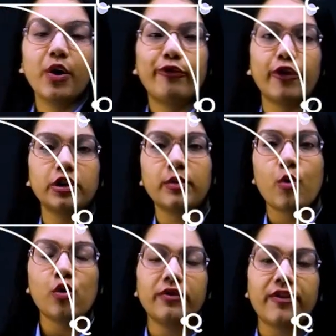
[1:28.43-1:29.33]

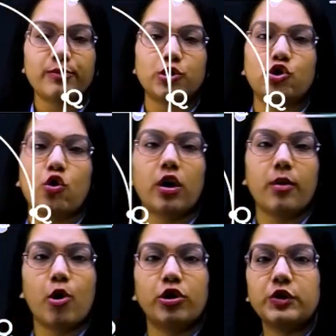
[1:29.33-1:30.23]
Furthermore, if I'm just talking
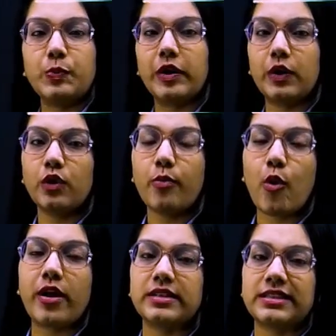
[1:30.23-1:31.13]
about this particular point,